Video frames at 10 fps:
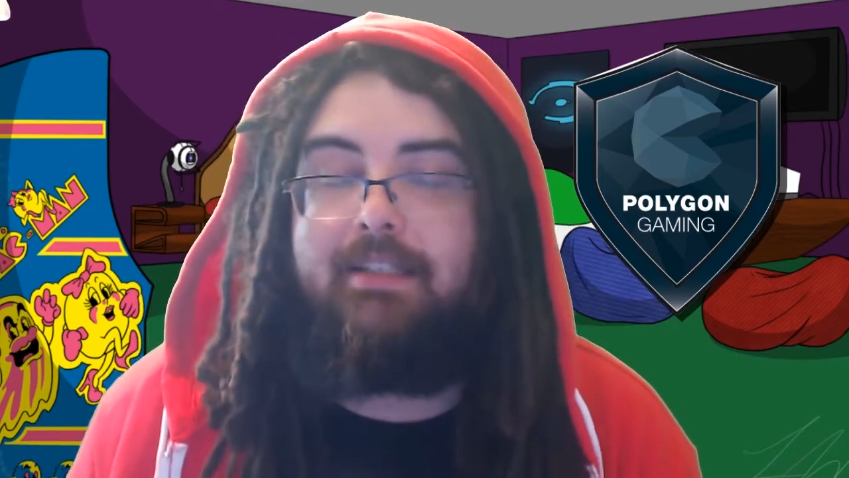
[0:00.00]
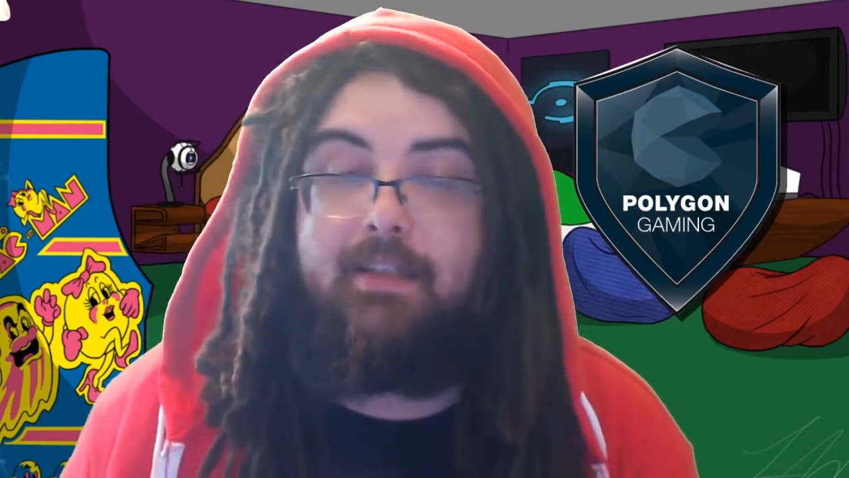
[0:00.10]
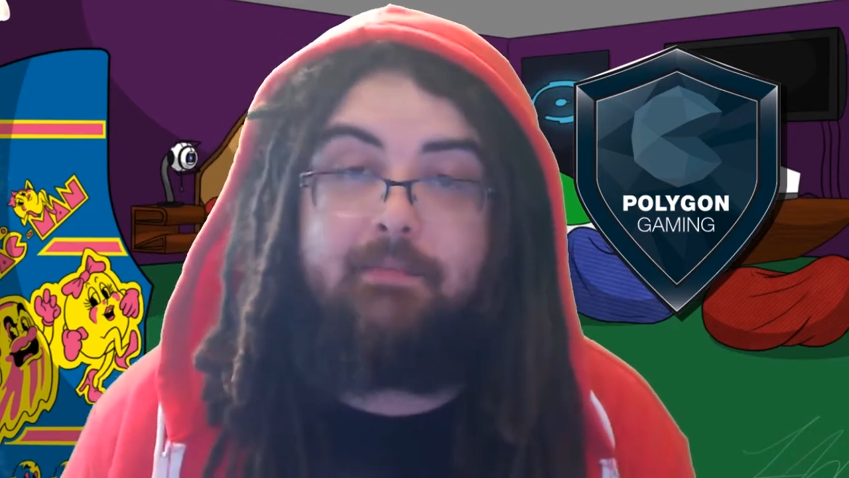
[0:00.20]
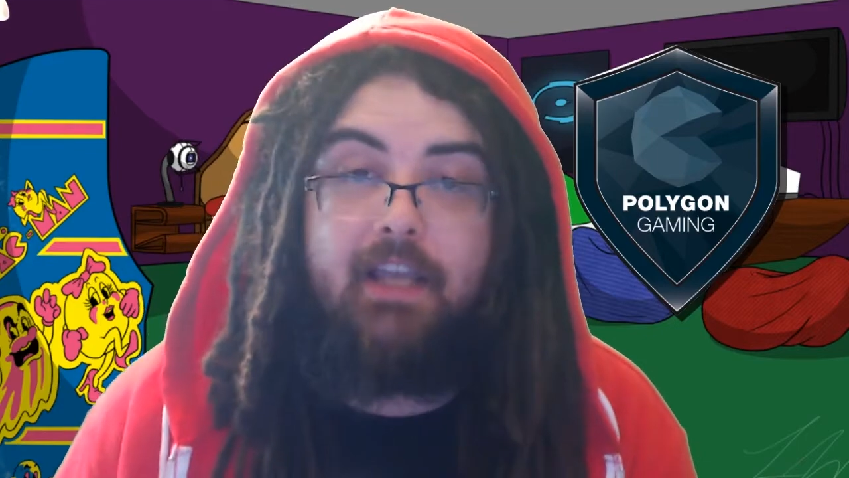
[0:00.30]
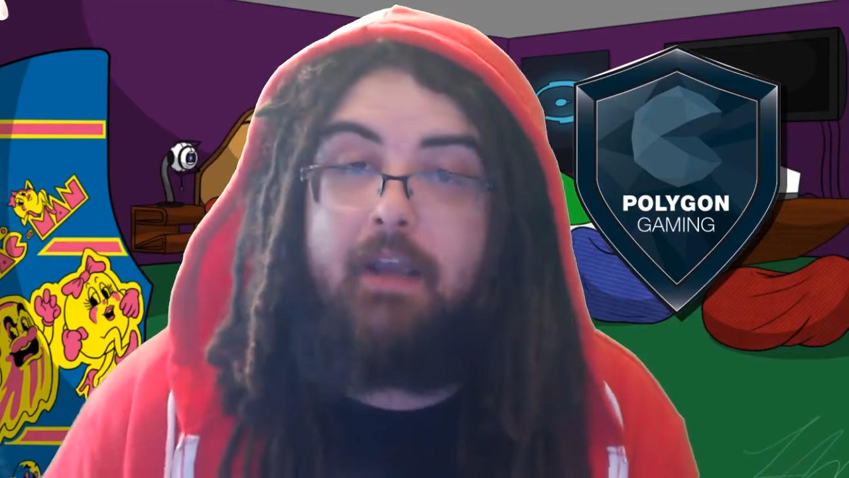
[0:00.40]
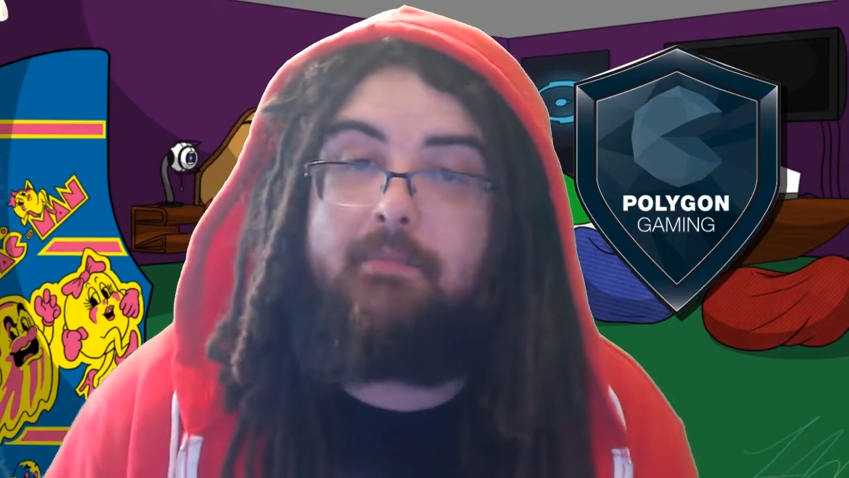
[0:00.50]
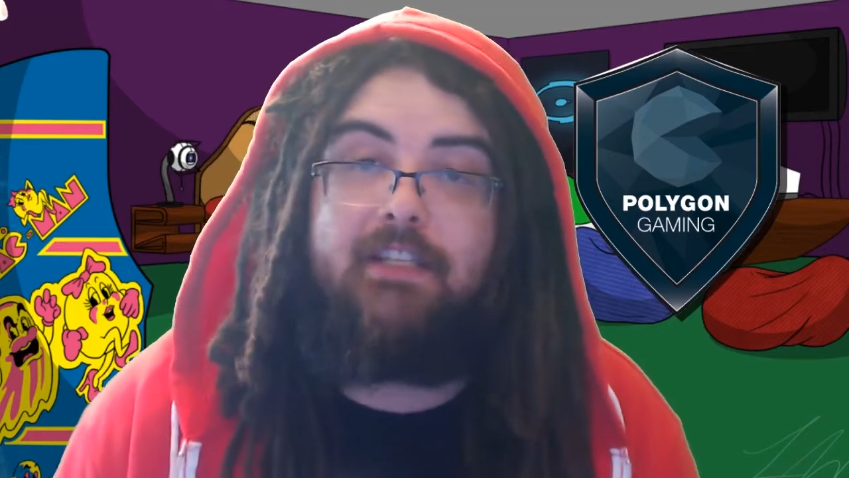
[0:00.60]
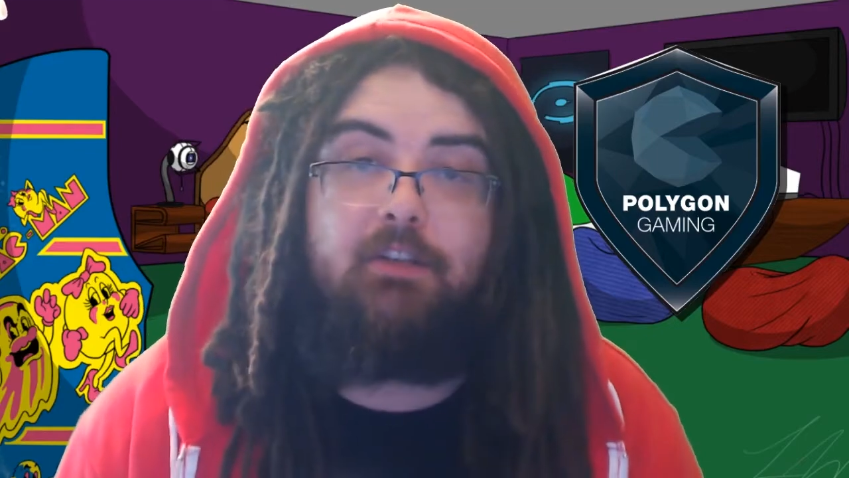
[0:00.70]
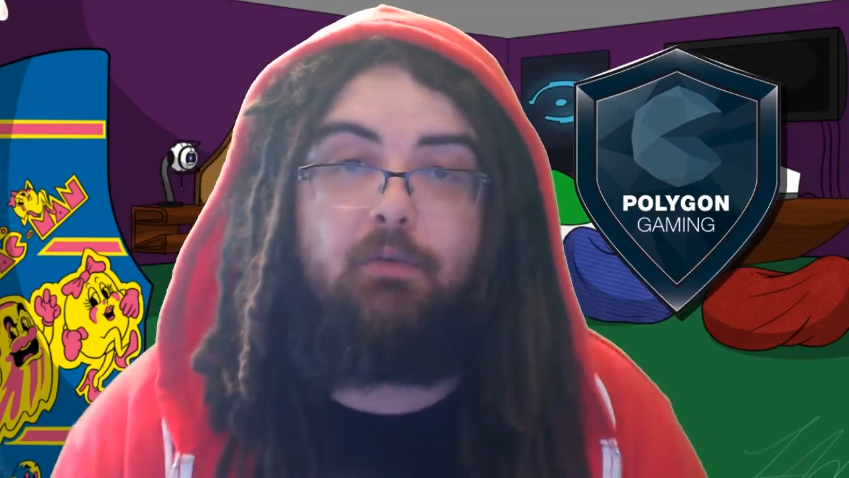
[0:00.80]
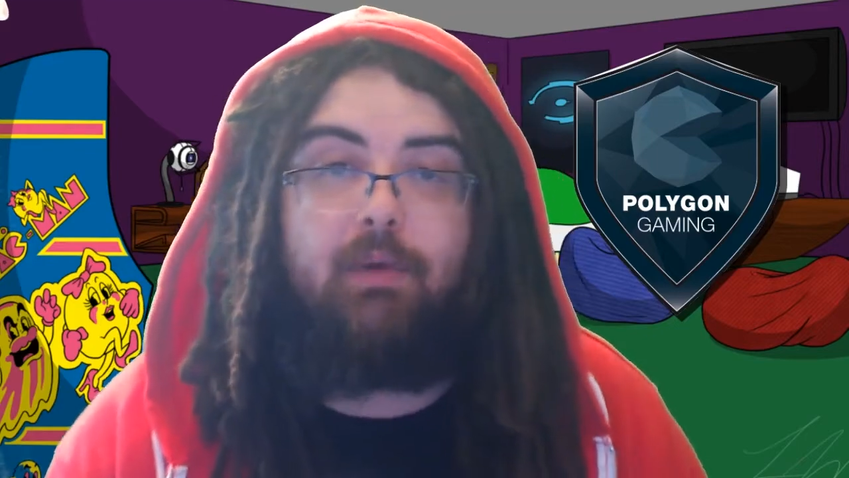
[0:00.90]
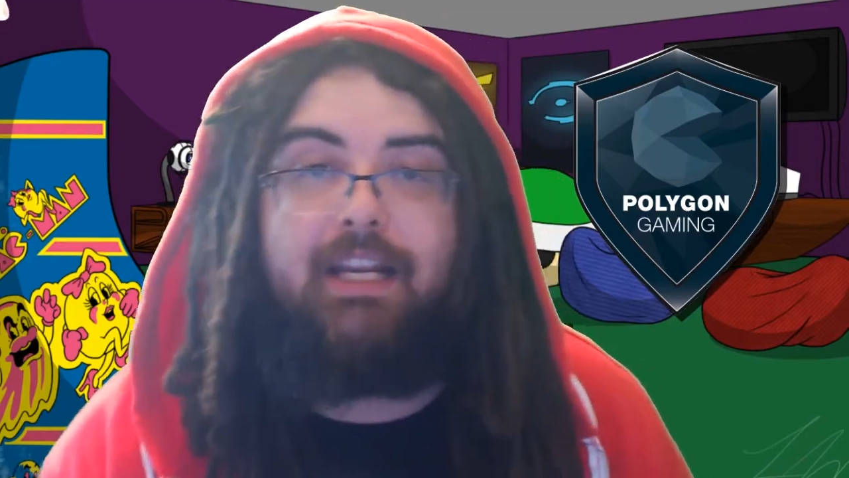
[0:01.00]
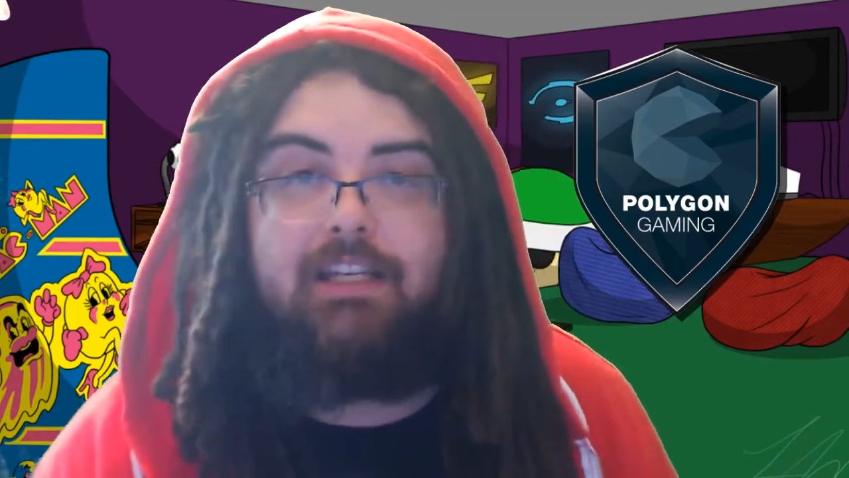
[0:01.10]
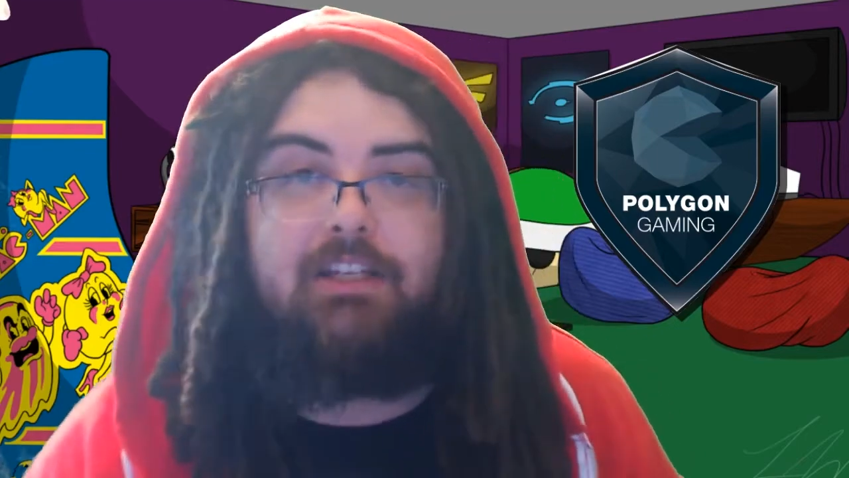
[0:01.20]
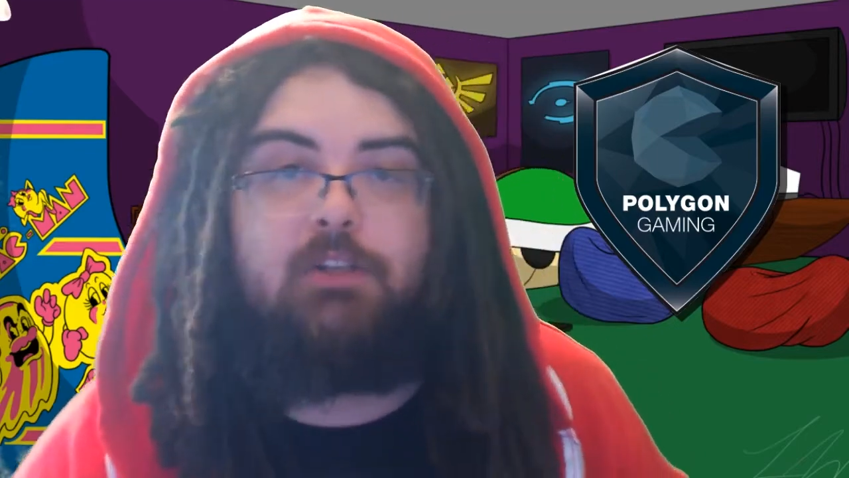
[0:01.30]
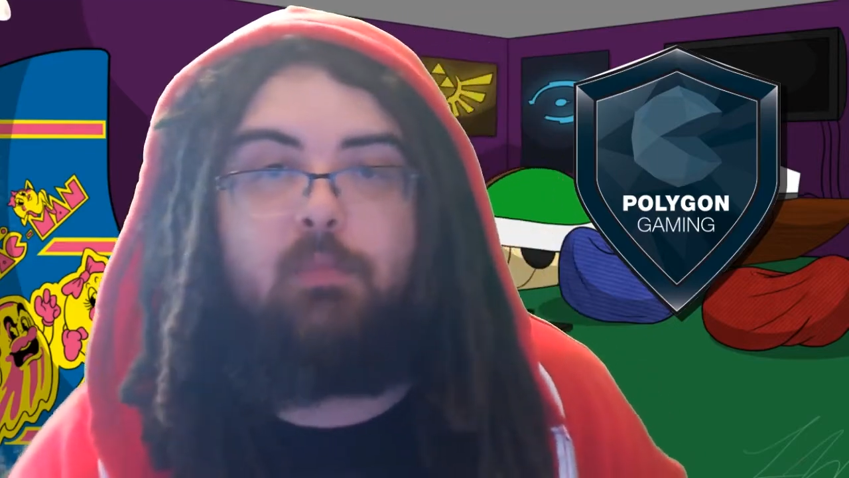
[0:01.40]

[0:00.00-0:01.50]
Sometimes it's great to just